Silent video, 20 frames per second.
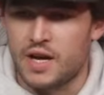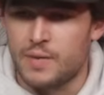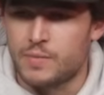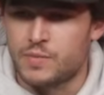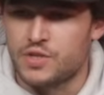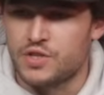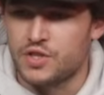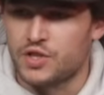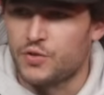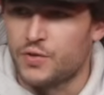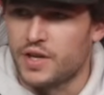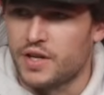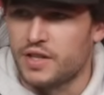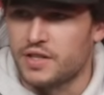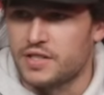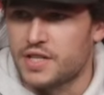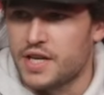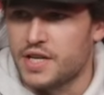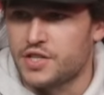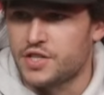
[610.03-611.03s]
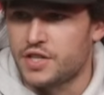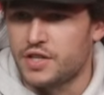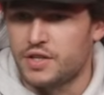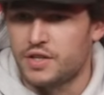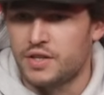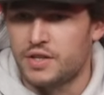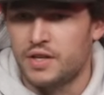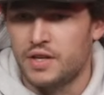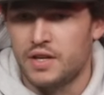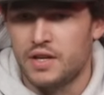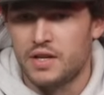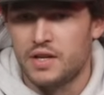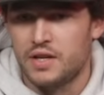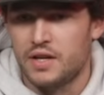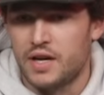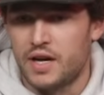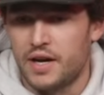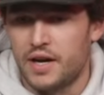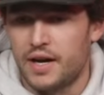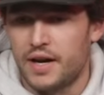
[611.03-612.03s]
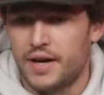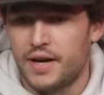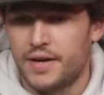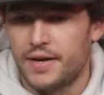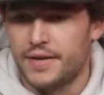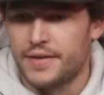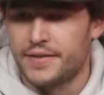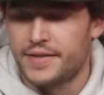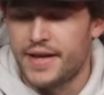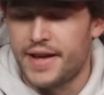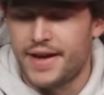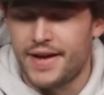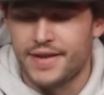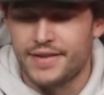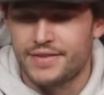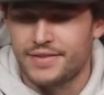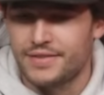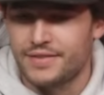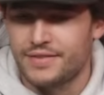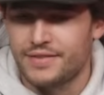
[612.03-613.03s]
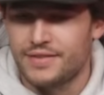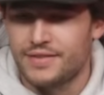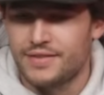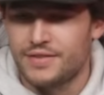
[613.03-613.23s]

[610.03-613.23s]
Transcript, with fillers: comes to the realization uh, that